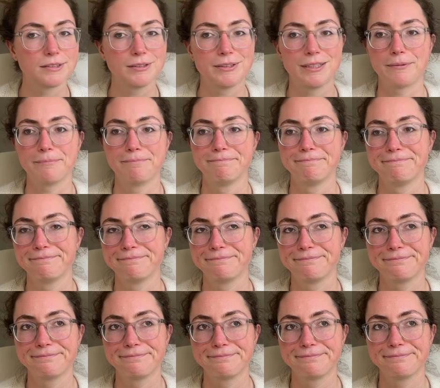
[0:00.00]
yeah,
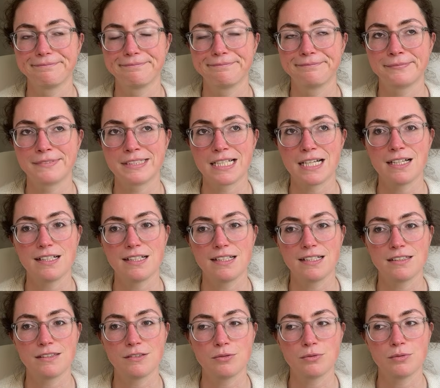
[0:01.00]
that
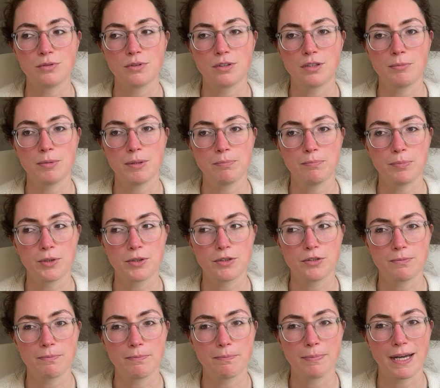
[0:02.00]
is all going to be
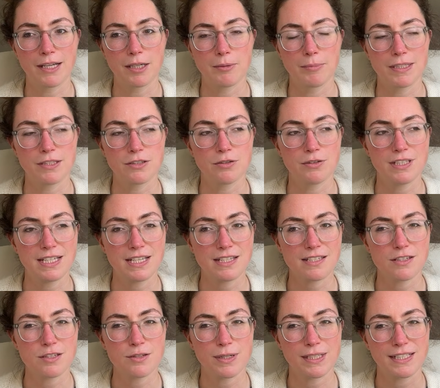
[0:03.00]
pushed back a bit. So the
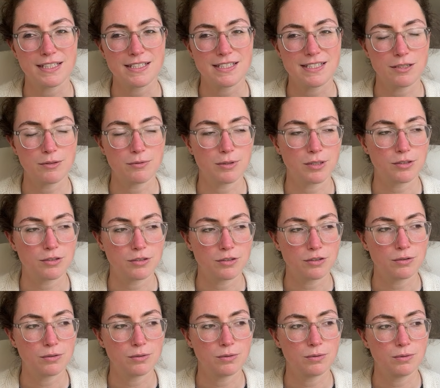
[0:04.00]
Esther sweater I still want to
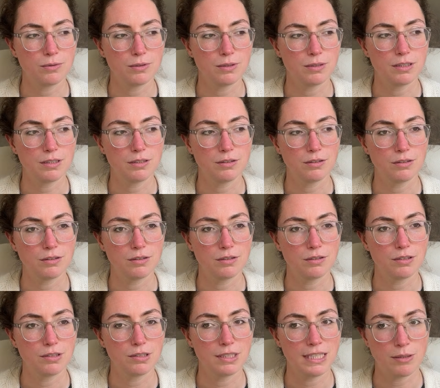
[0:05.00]
do
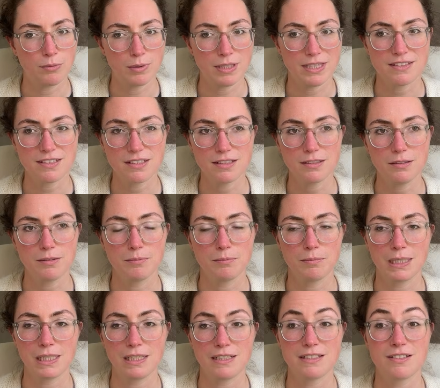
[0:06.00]
in winter
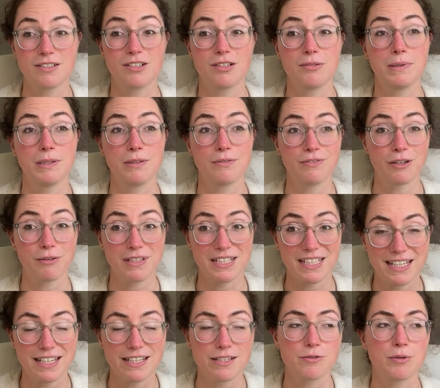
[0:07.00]
because it's going to be a very
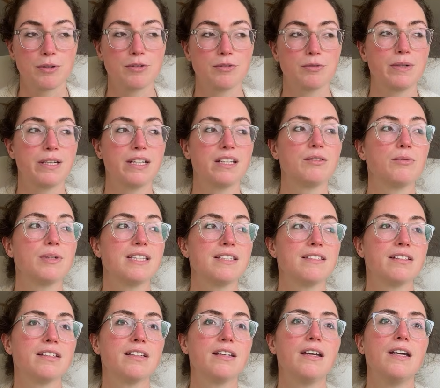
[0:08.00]
nice one to wear in
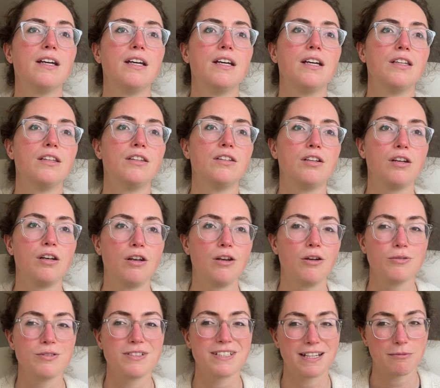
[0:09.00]
winter. The
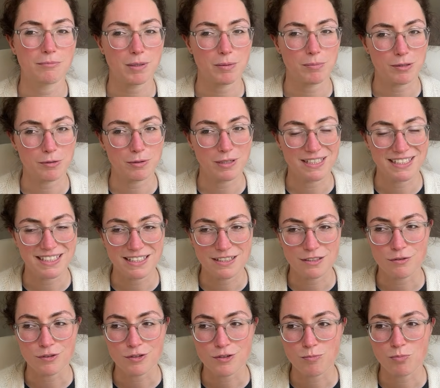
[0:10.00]
low tide might be quite
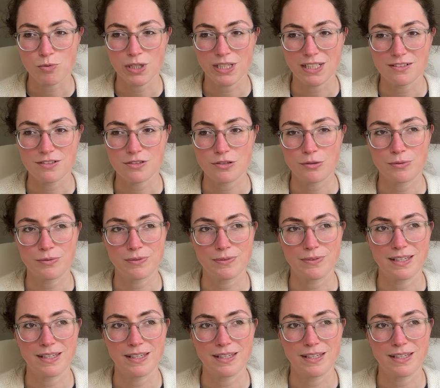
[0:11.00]
nice for spring, so